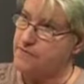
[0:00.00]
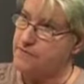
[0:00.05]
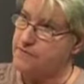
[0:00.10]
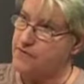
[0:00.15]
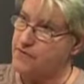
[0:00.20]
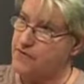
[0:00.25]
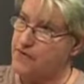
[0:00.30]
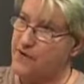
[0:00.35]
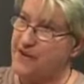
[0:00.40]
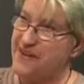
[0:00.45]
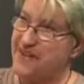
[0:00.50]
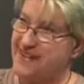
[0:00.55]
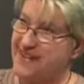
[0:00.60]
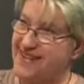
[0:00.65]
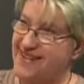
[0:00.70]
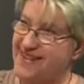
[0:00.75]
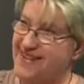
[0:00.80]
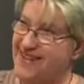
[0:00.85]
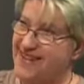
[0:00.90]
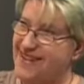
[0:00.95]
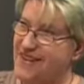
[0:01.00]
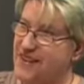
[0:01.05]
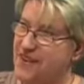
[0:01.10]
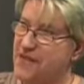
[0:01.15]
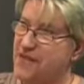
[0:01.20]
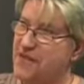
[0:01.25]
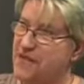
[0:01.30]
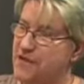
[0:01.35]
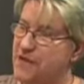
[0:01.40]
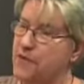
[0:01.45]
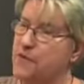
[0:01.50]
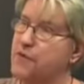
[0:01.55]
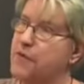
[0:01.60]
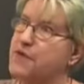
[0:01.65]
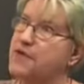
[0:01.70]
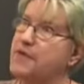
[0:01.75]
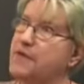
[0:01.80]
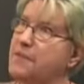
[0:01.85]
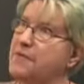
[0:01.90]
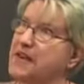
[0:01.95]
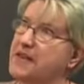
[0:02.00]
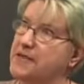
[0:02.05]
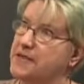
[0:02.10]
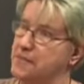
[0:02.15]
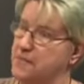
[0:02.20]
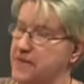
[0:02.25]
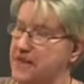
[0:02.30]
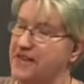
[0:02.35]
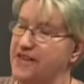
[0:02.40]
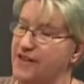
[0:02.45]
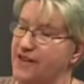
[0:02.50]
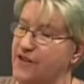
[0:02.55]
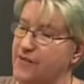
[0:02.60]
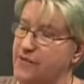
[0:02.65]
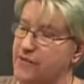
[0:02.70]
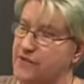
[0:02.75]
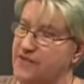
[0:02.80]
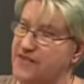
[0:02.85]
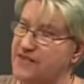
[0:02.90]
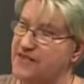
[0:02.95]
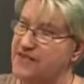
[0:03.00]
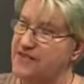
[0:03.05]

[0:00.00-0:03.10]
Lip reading: training, it really makes a big difference.